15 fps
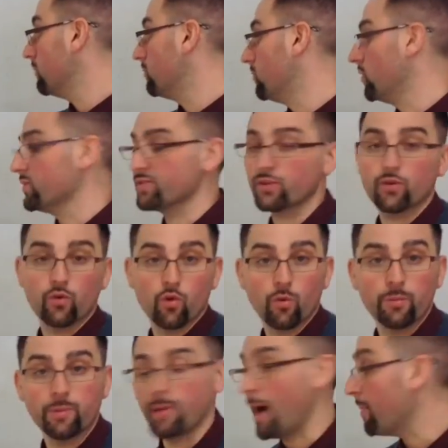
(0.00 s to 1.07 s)
moles of
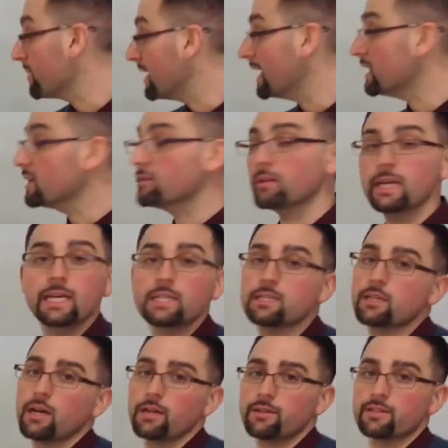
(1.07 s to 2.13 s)
chromium. I'm getting
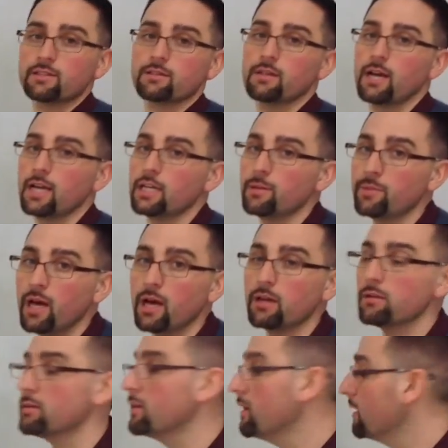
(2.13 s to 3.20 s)
lazy on this slide. I'm not
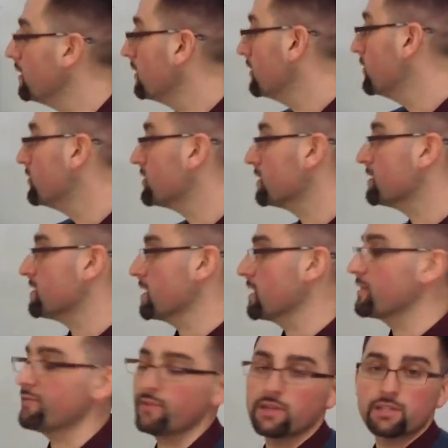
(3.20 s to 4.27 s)
using sig
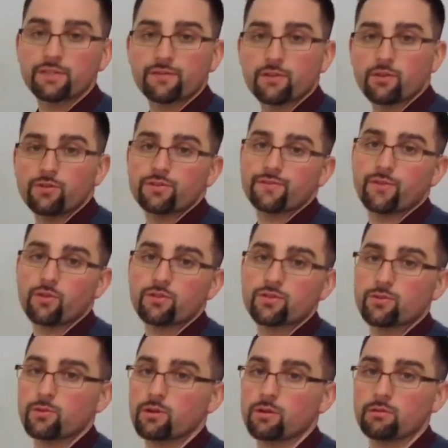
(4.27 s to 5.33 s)
figs for those folks
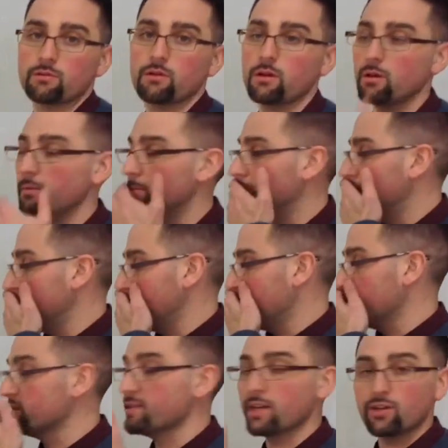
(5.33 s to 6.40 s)
who are
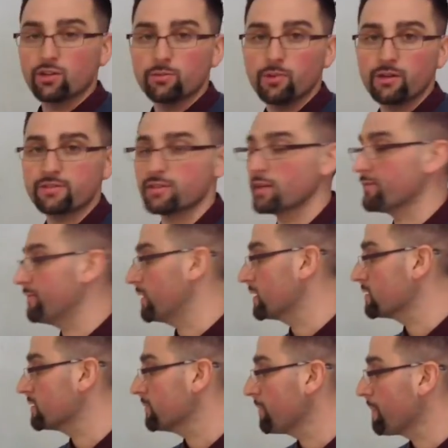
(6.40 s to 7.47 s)
particular about sig
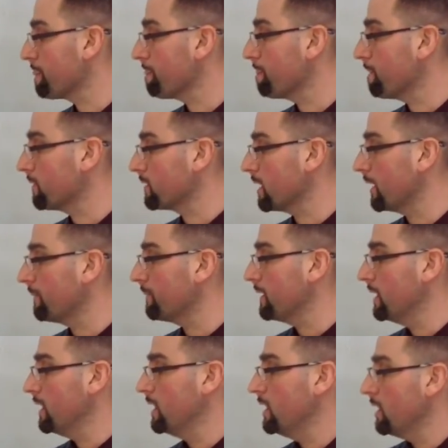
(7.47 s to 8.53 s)
figs. Okay.
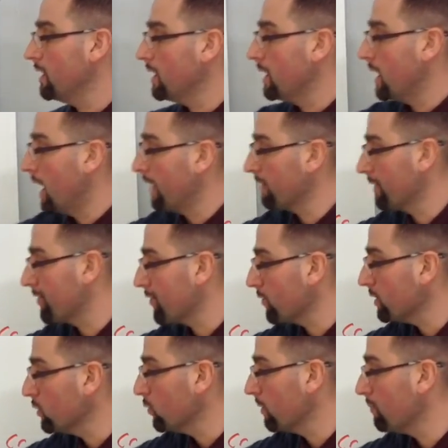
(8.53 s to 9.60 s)
I've got
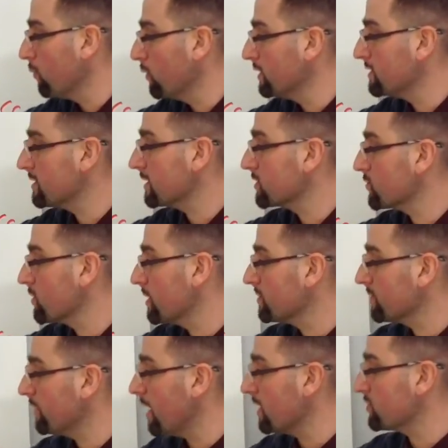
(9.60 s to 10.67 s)
31.6 grams
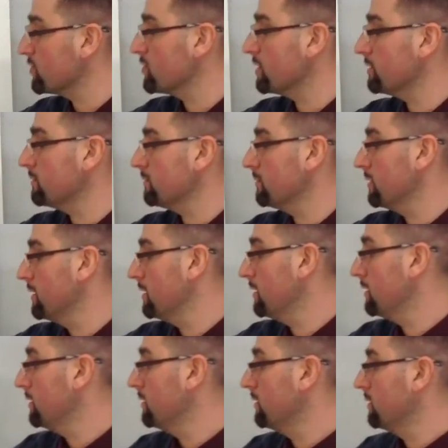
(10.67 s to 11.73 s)
of oxygen
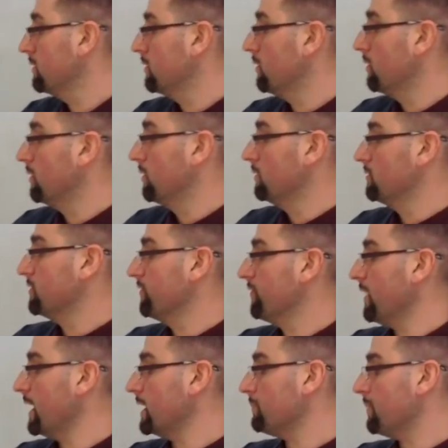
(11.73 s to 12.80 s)

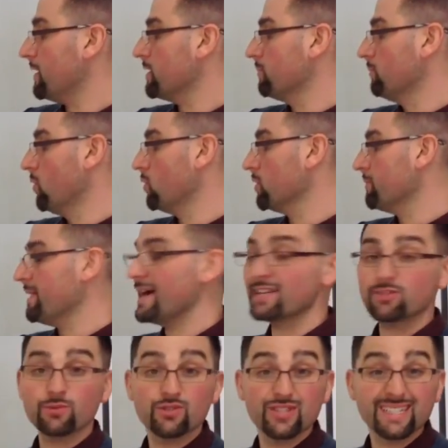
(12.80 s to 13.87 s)
divided by the molar
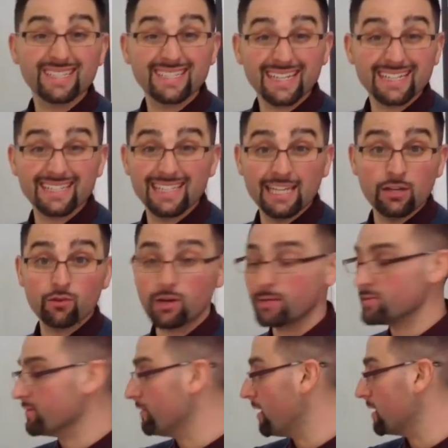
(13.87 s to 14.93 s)
mass, which is 16
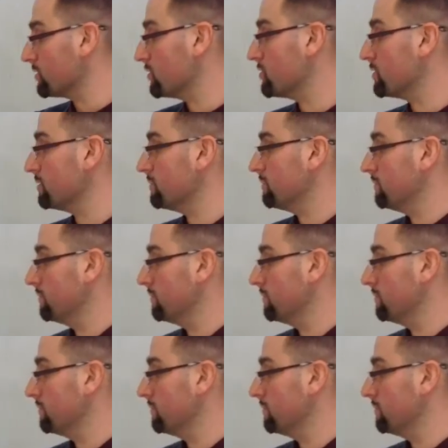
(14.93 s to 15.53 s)
grams of oxygen,